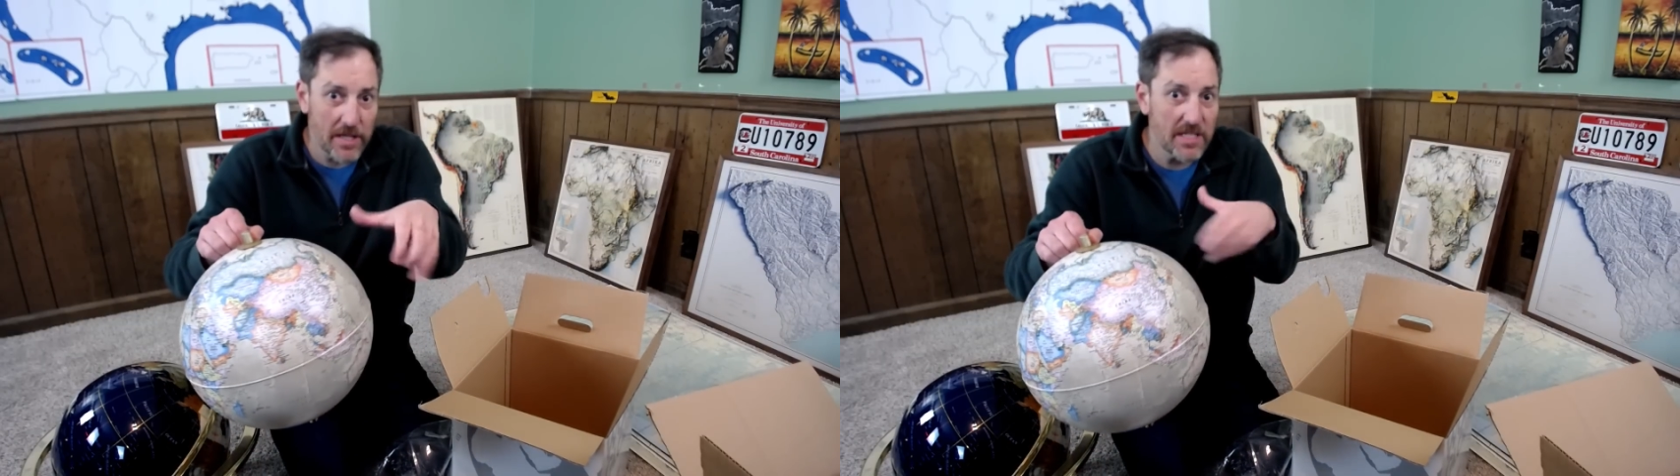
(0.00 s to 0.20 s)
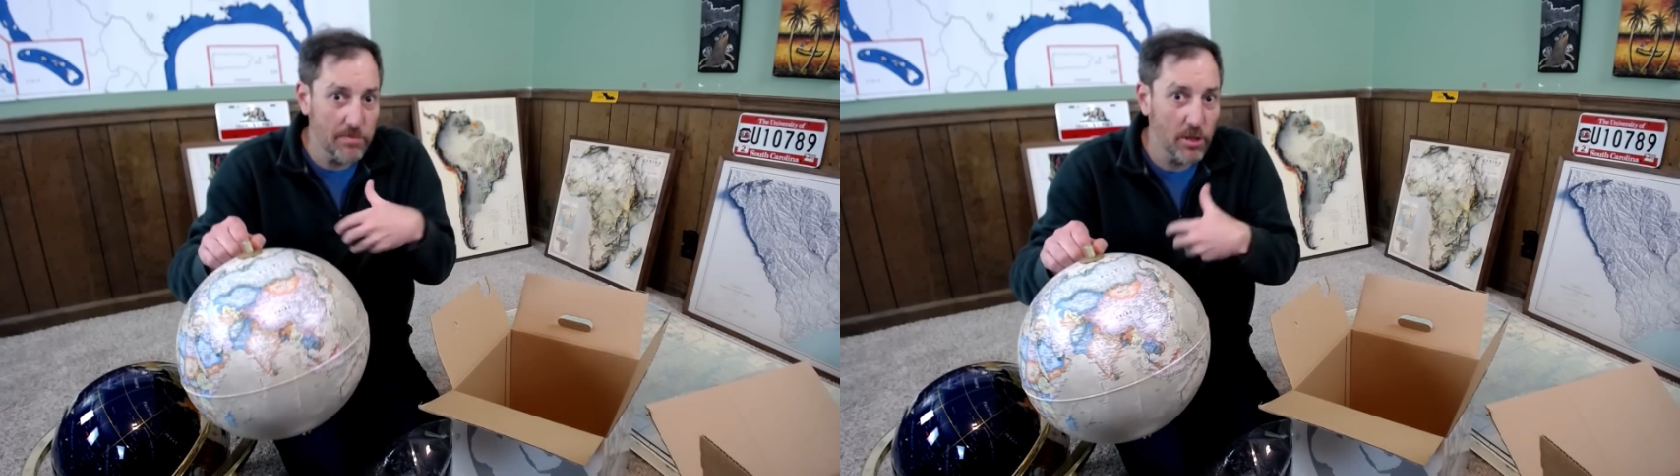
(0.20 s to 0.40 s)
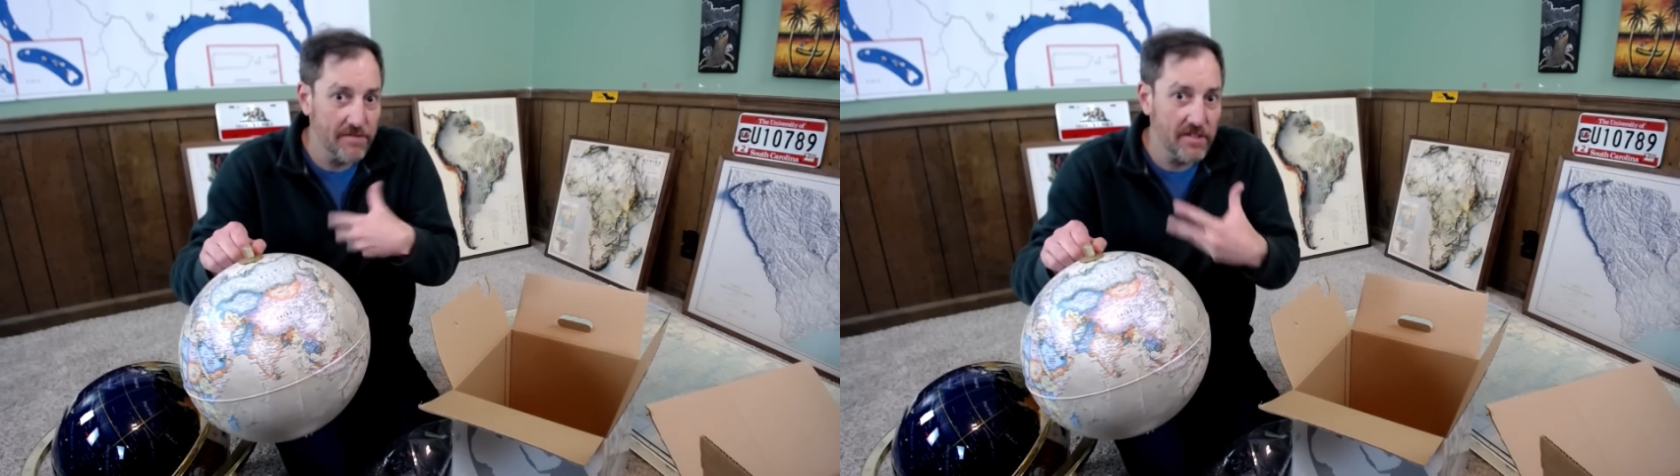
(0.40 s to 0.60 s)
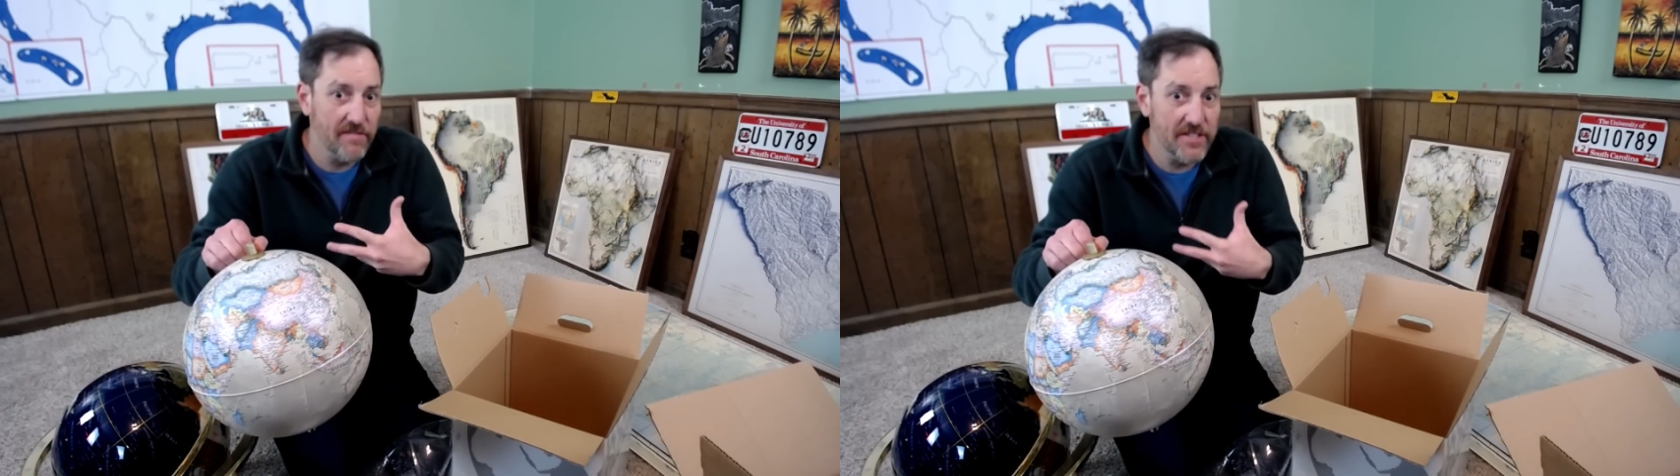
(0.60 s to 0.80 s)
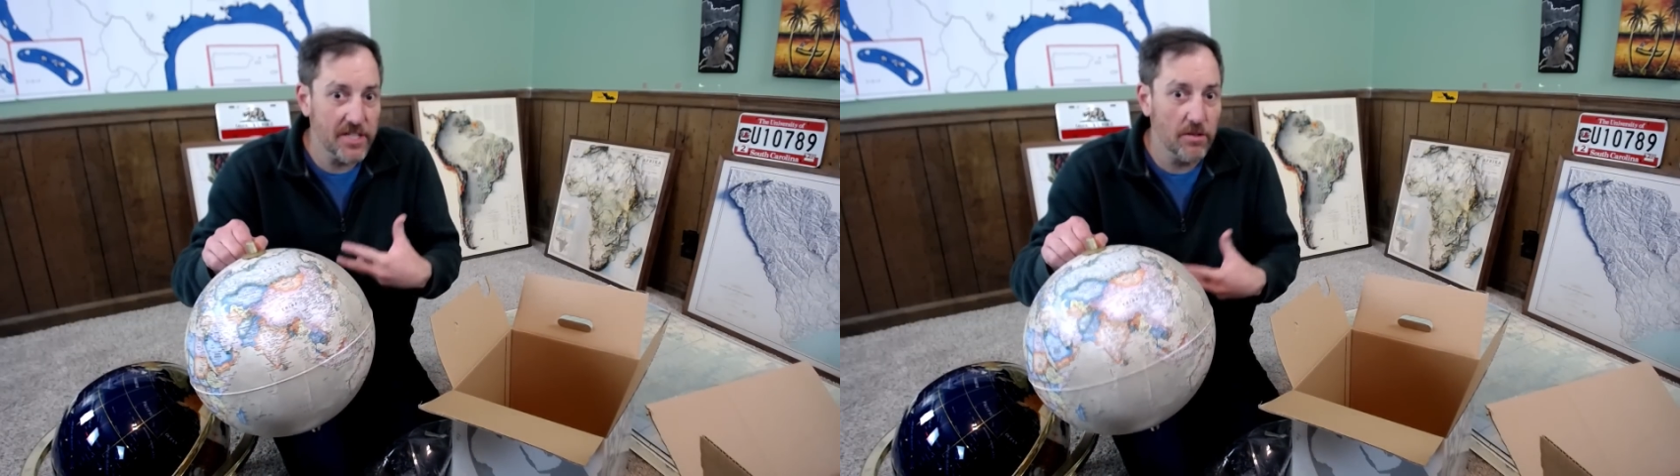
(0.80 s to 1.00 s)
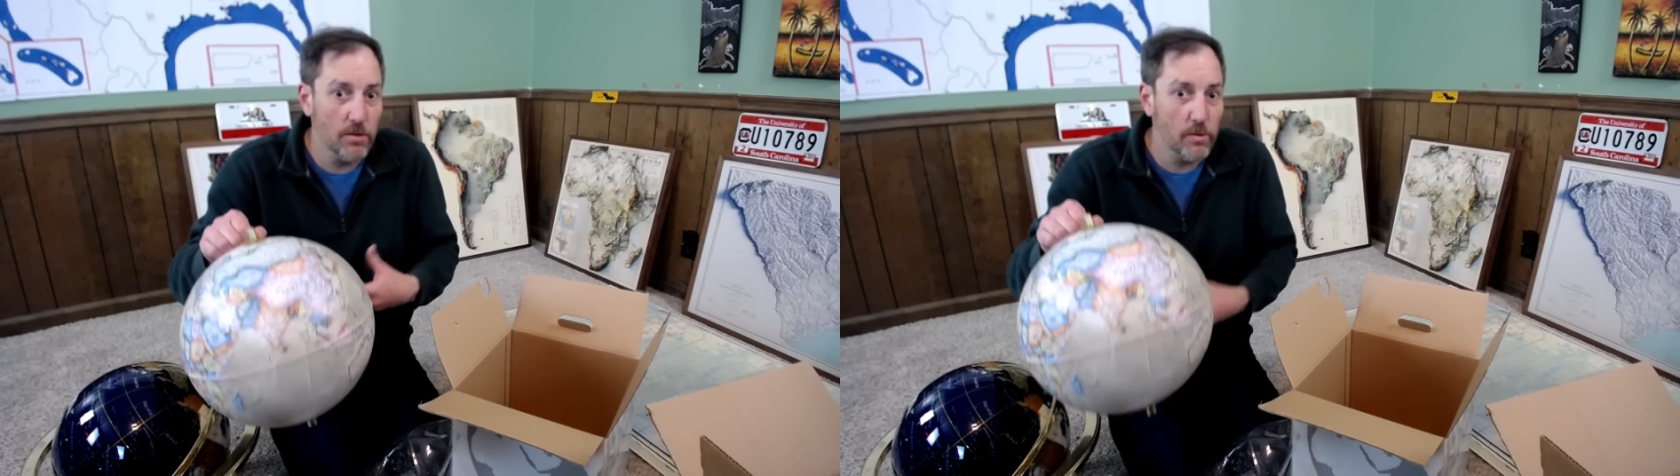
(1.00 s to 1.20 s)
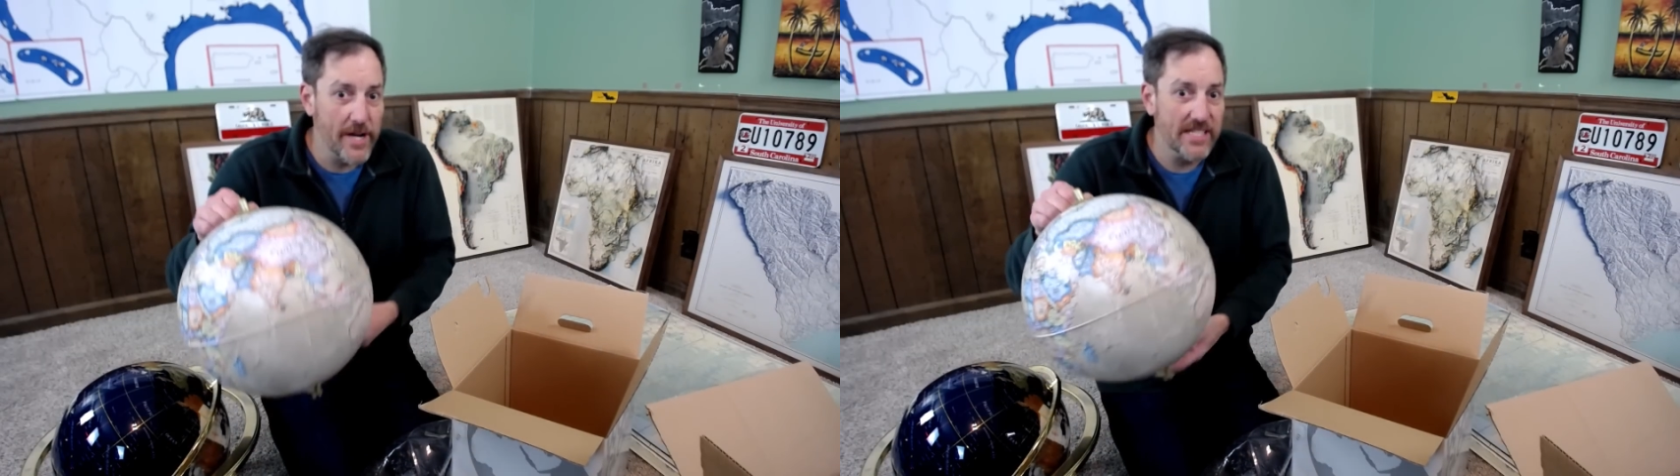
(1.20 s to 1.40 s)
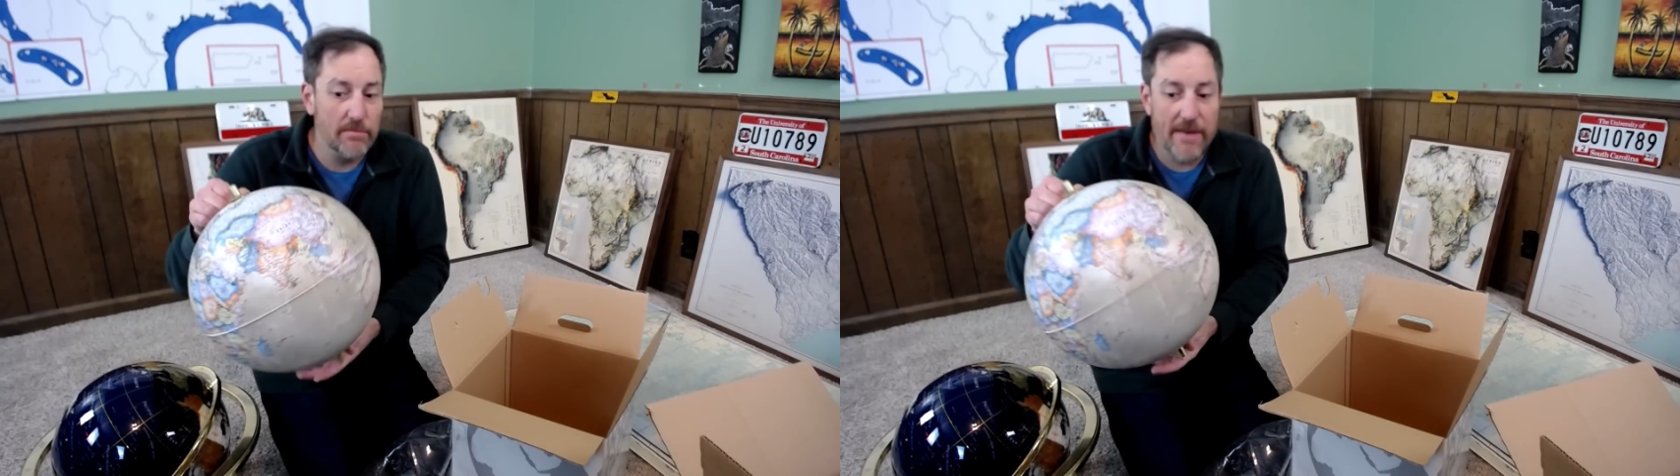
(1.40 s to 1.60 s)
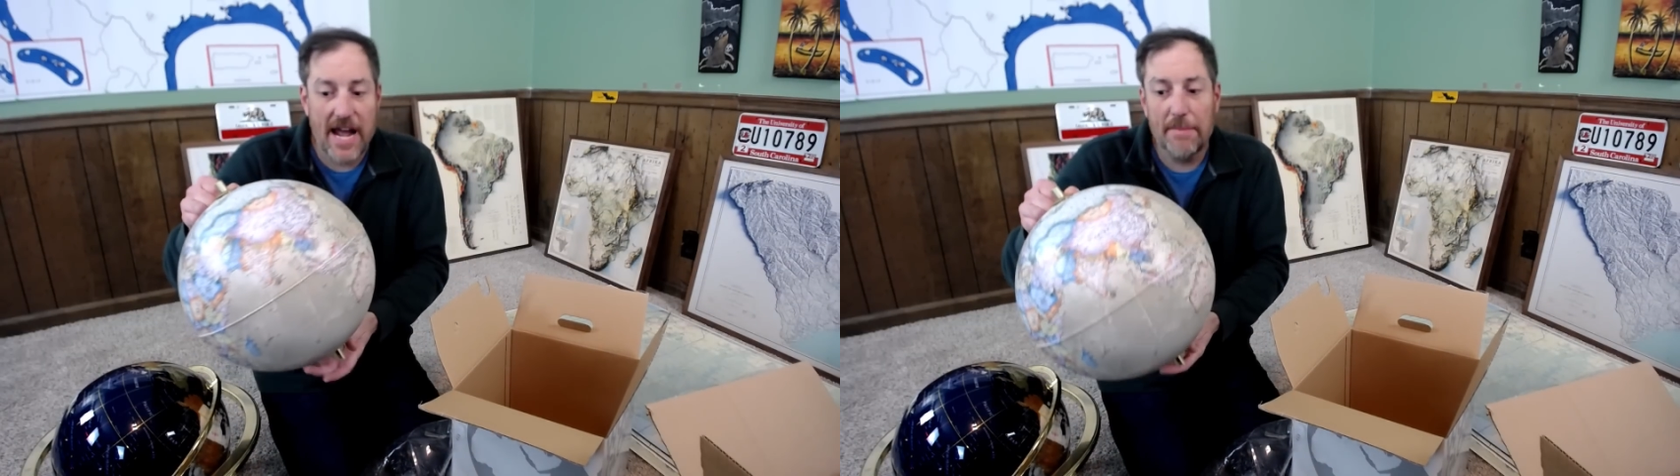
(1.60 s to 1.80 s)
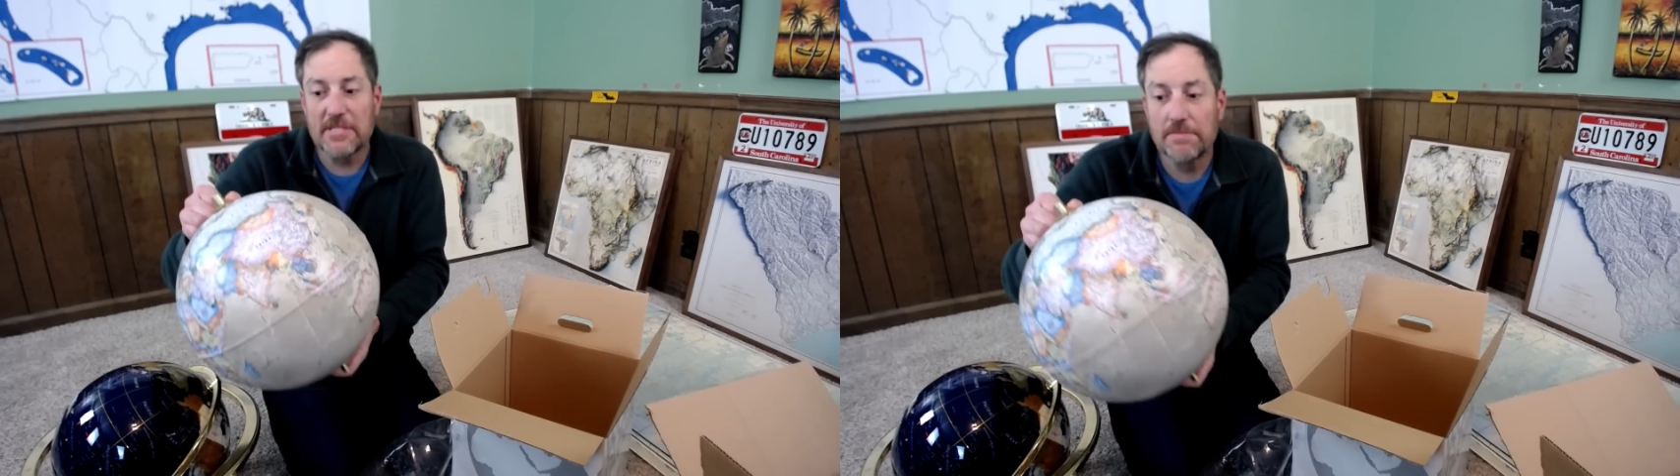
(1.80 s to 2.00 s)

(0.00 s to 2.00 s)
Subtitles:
that's more of their physical oriented maps.